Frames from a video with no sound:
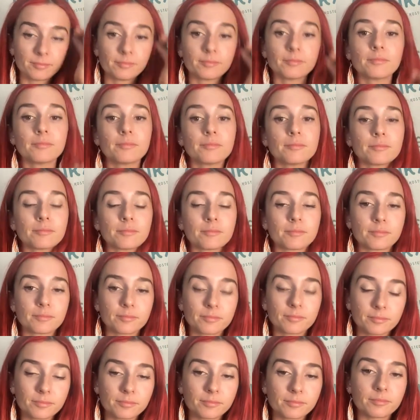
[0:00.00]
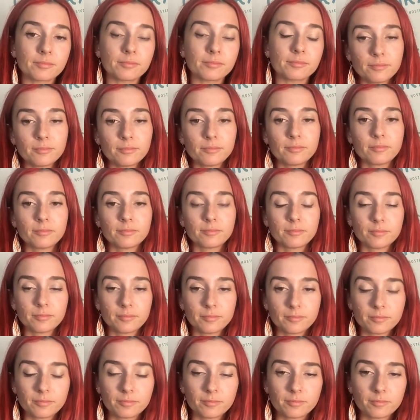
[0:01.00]

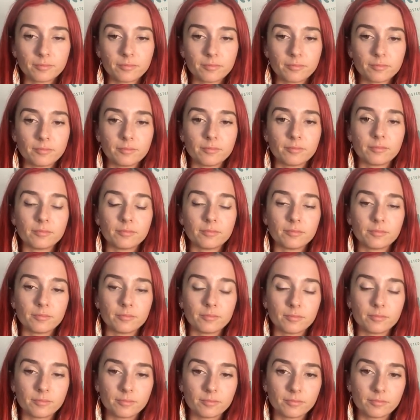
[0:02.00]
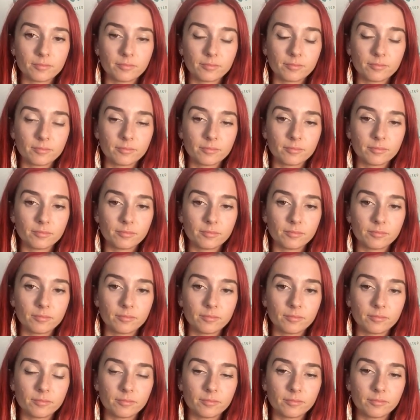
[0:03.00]

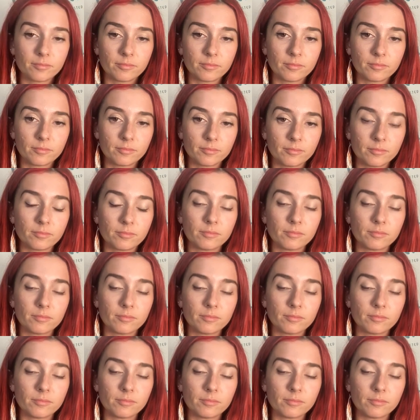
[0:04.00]
(not speaking)